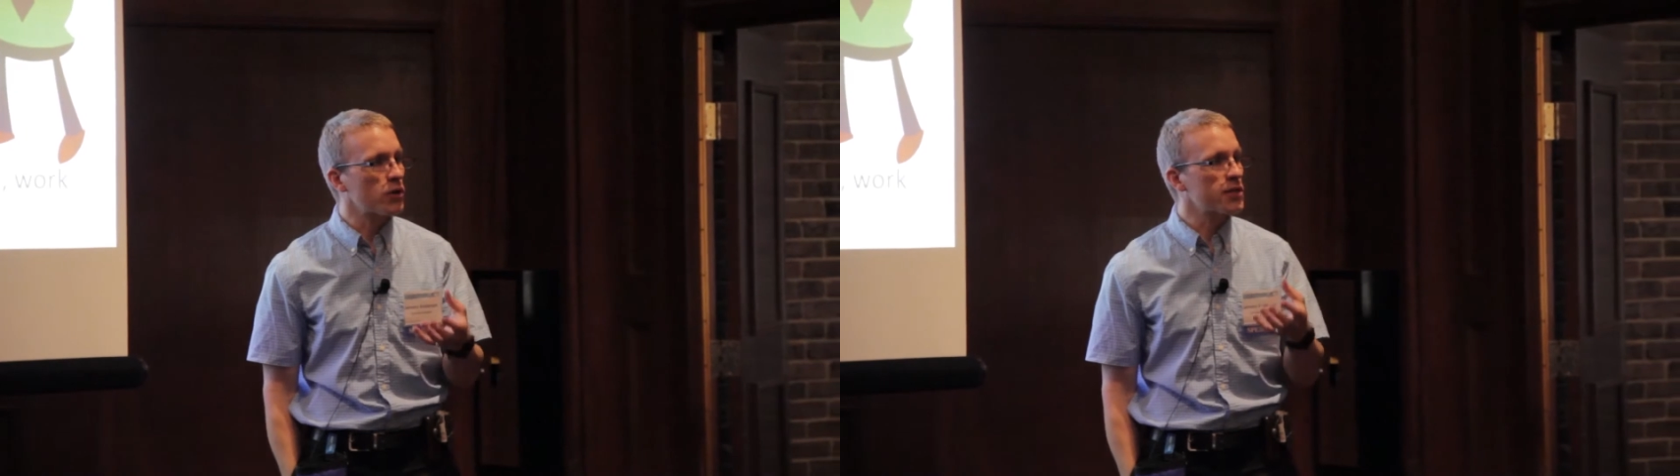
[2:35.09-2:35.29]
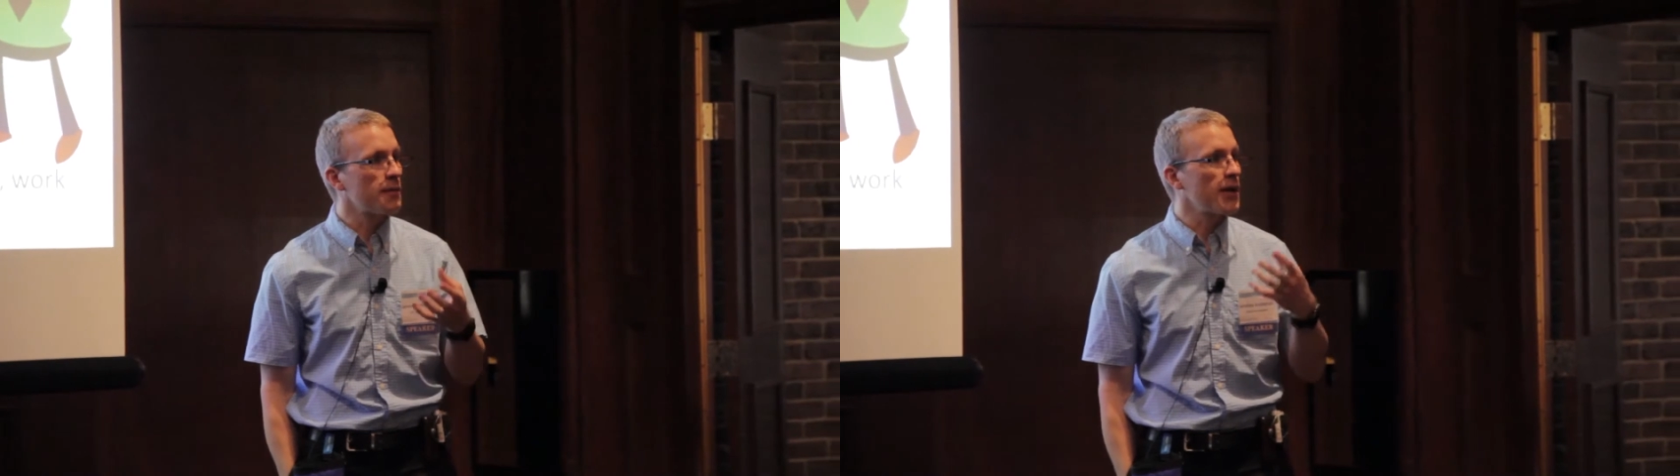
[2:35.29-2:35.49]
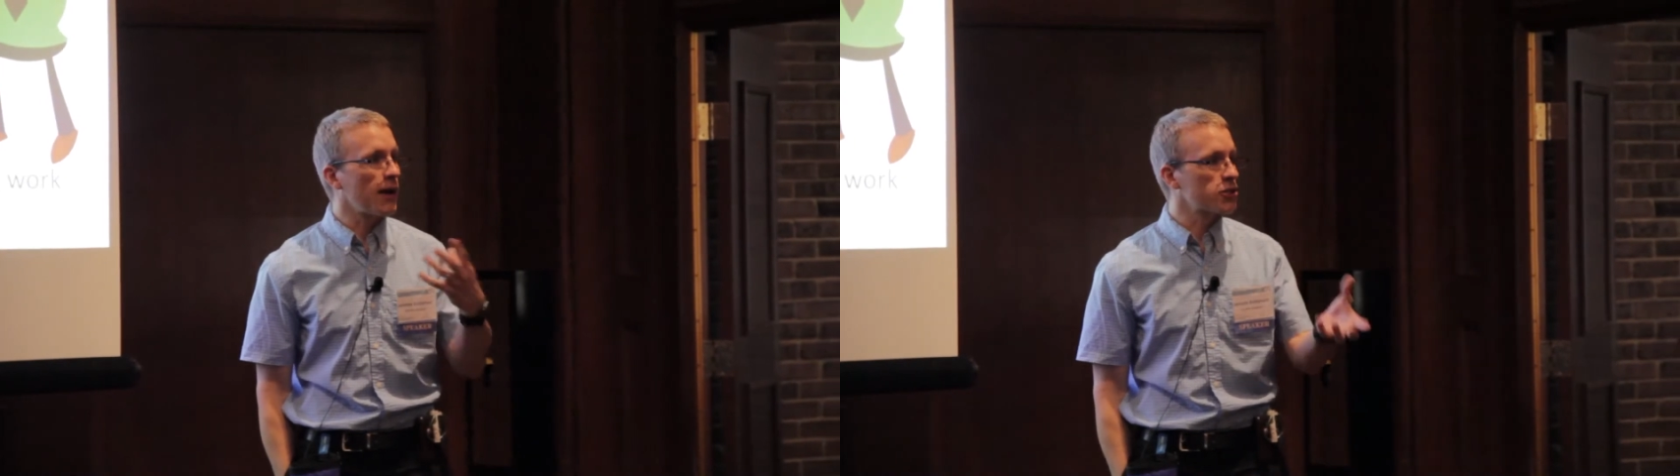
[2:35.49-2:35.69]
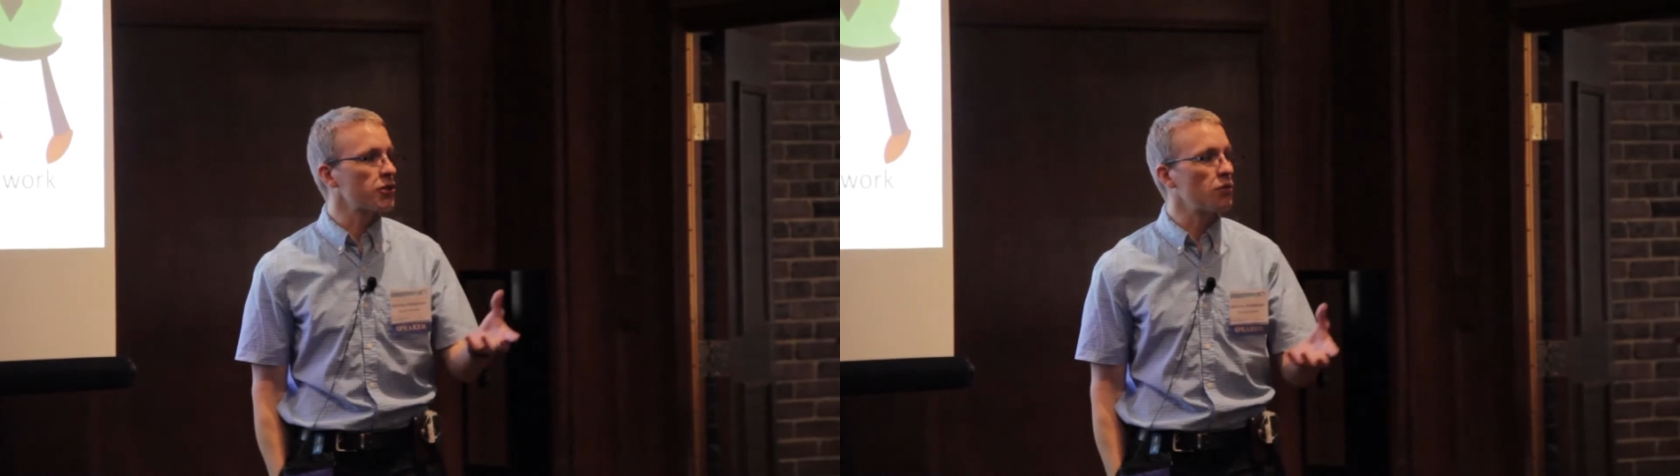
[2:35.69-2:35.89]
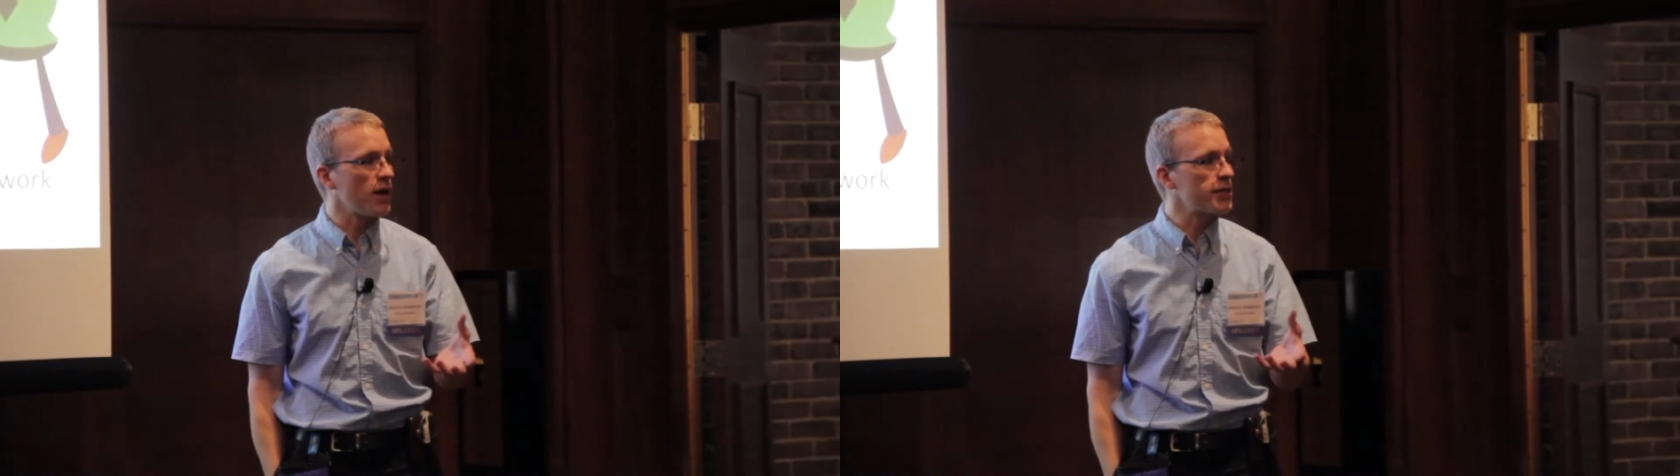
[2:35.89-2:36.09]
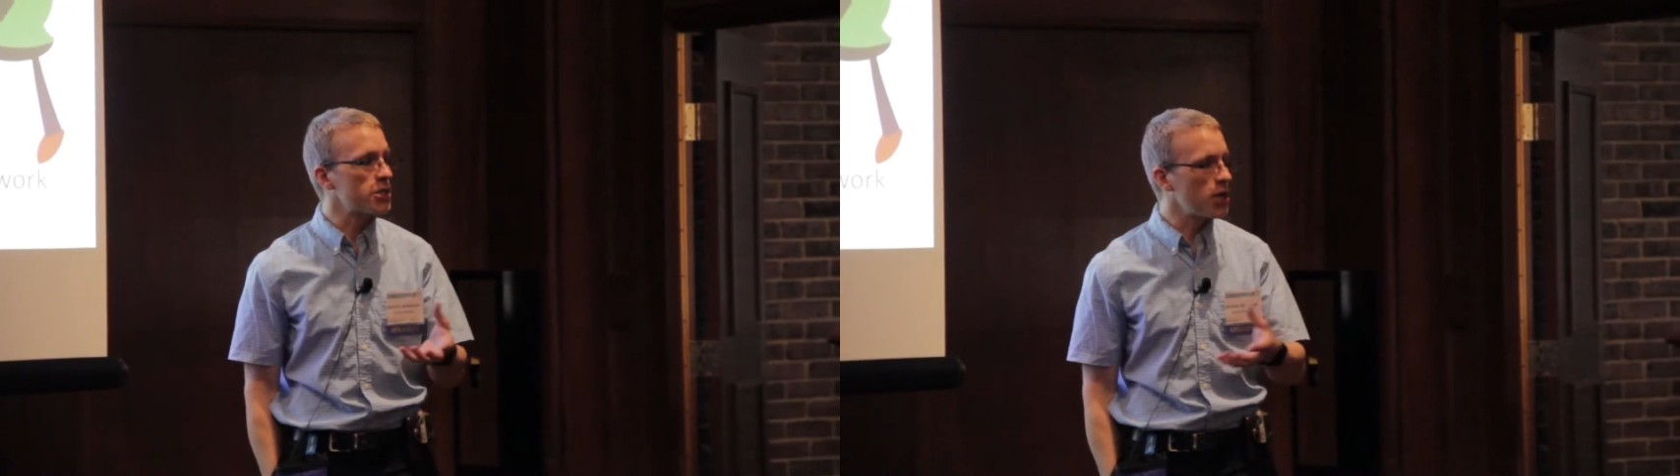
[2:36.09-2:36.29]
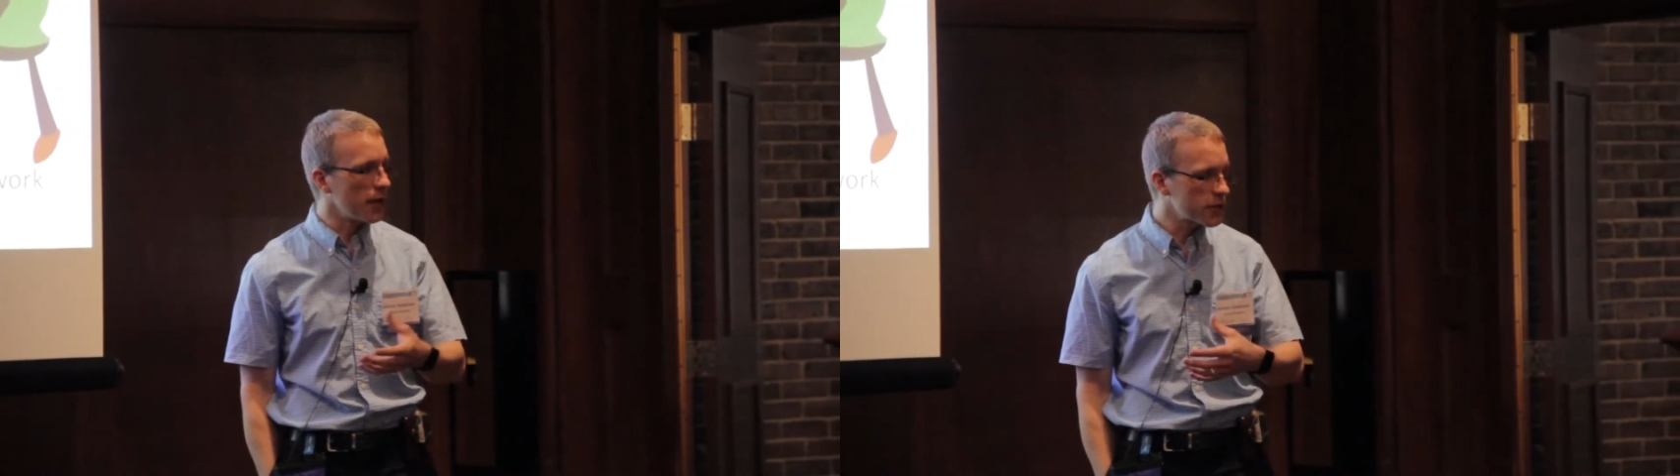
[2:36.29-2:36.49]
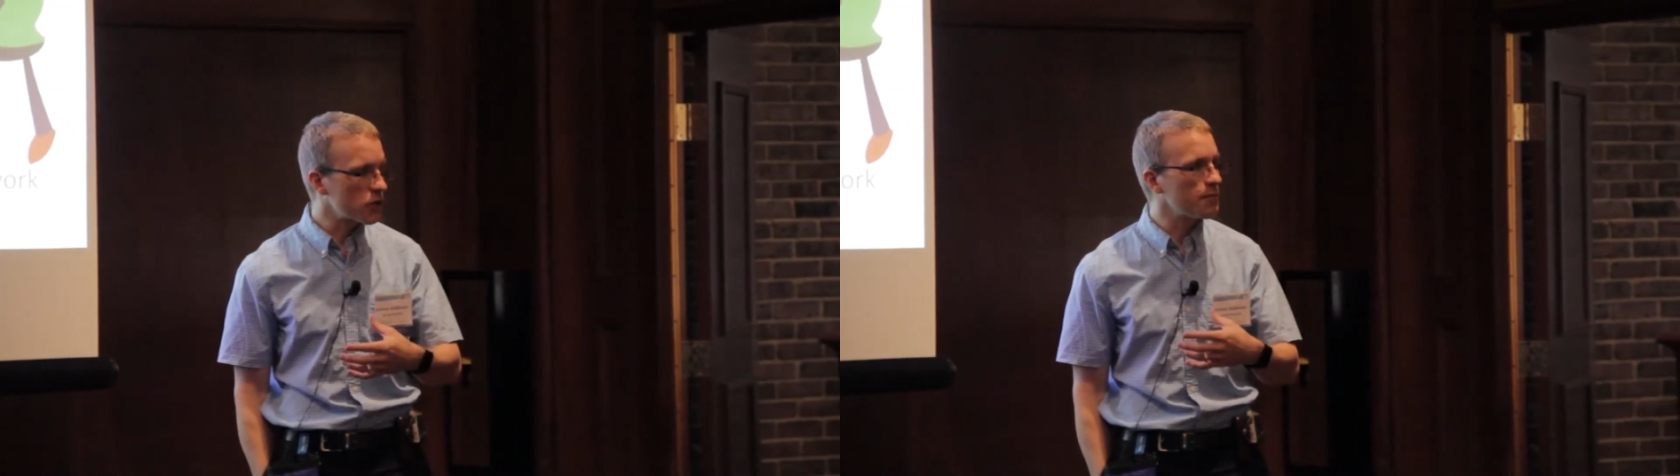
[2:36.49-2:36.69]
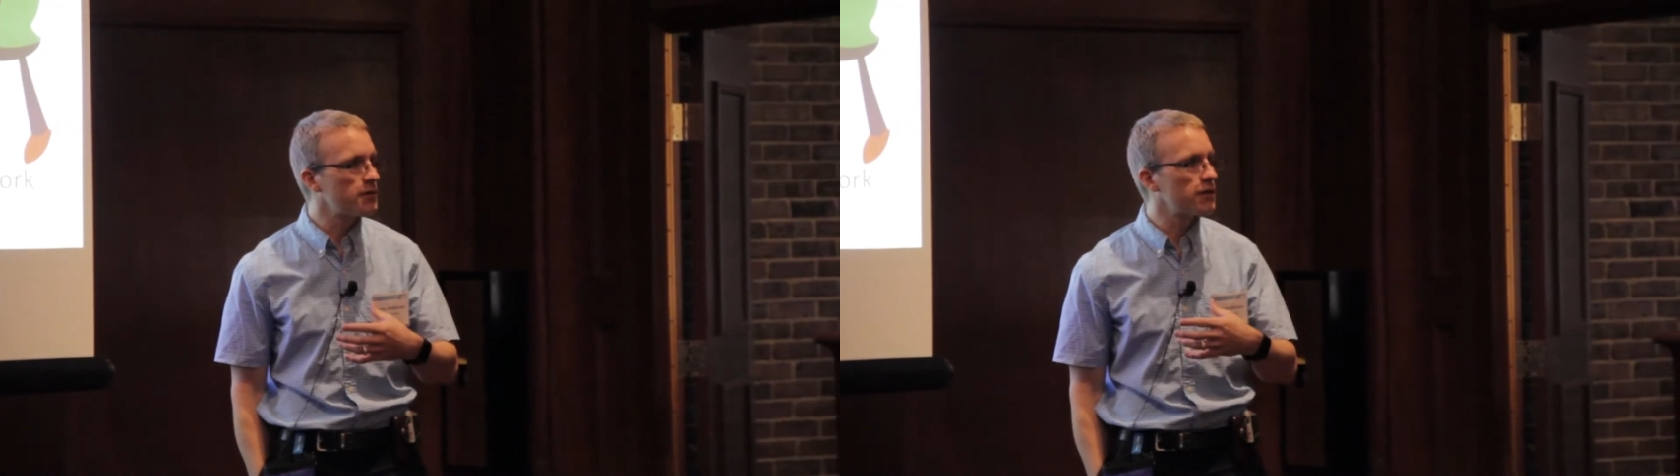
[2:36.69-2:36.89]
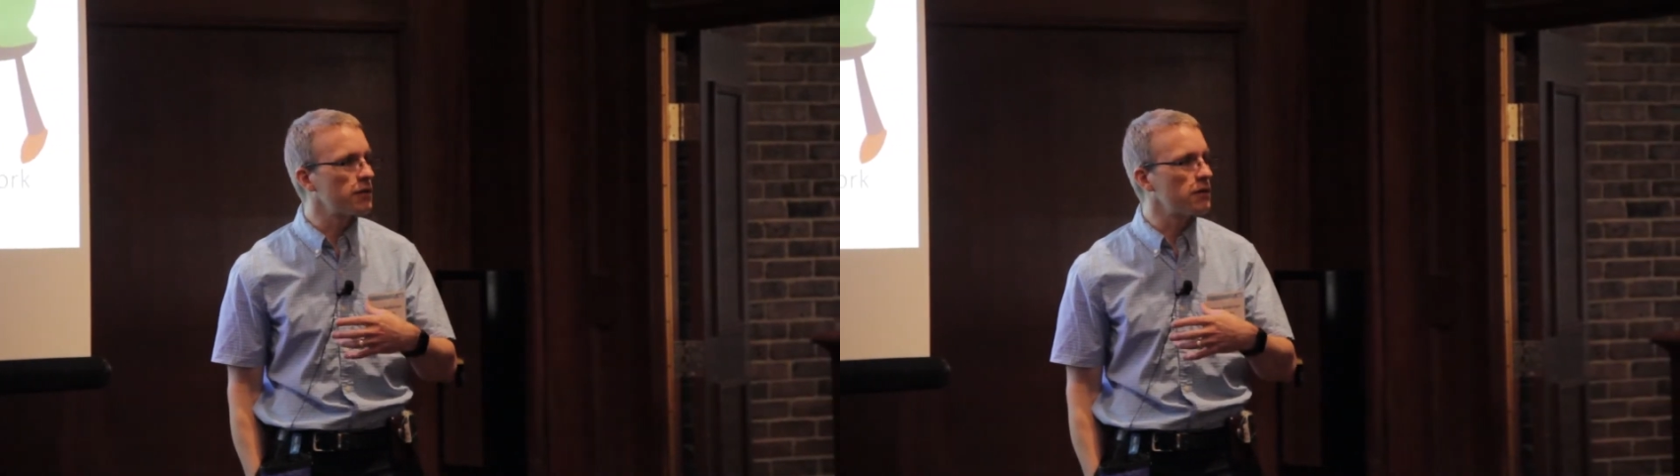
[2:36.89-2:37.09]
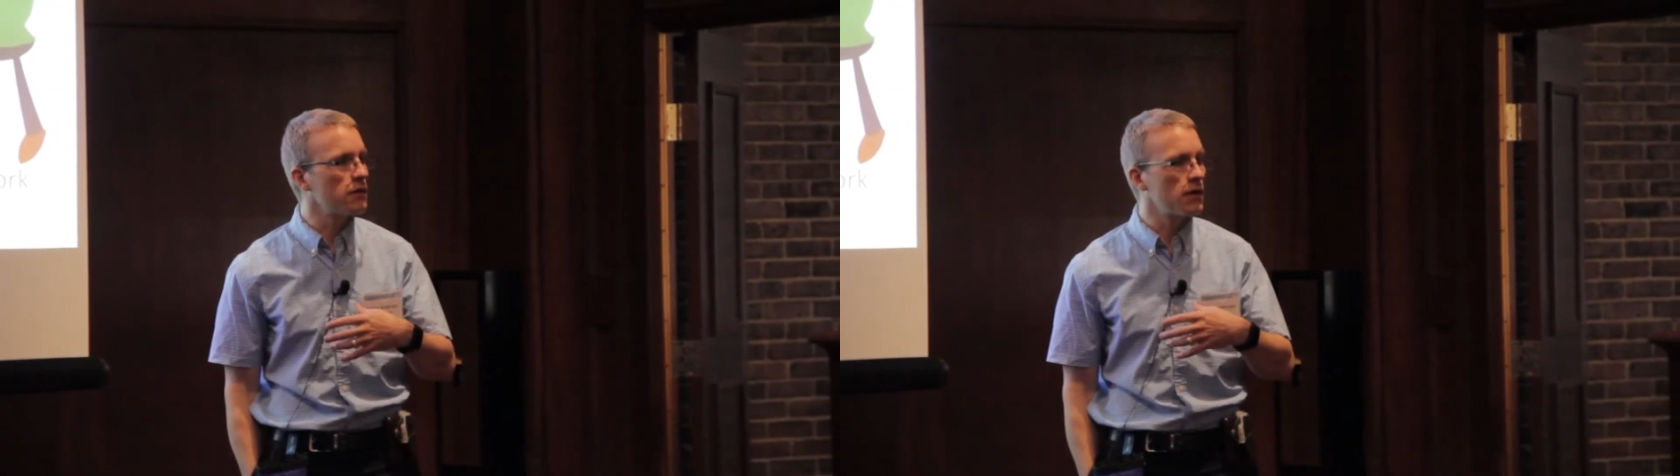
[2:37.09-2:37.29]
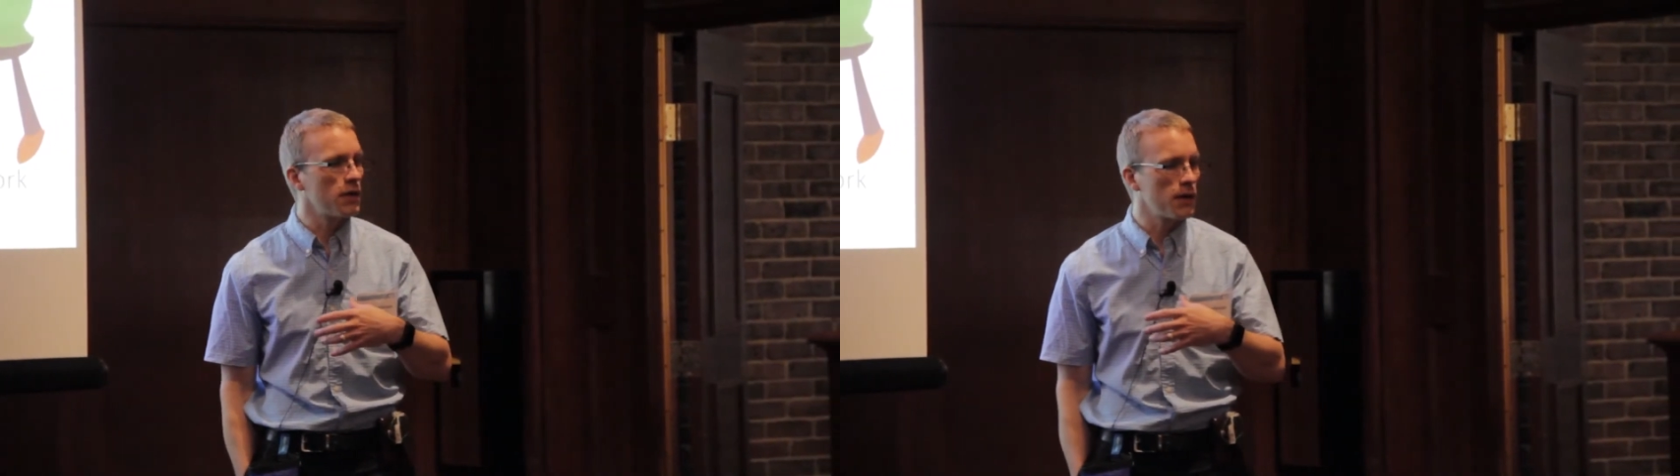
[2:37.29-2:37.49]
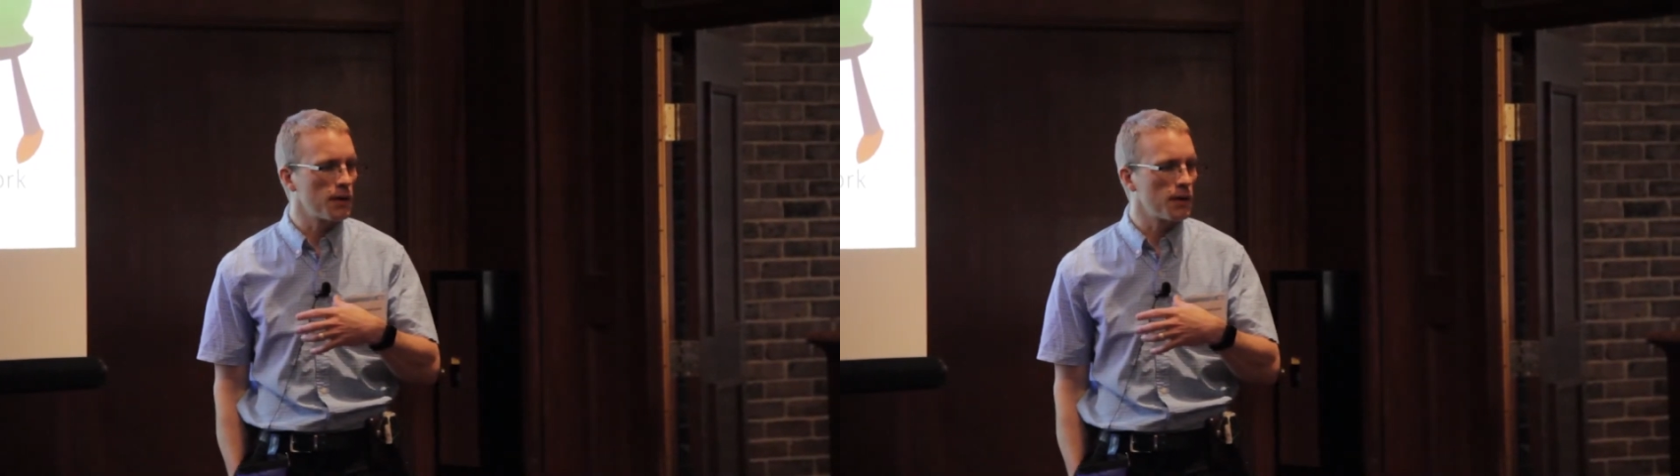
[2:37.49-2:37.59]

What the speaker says: where somebody actually runs a shell script to,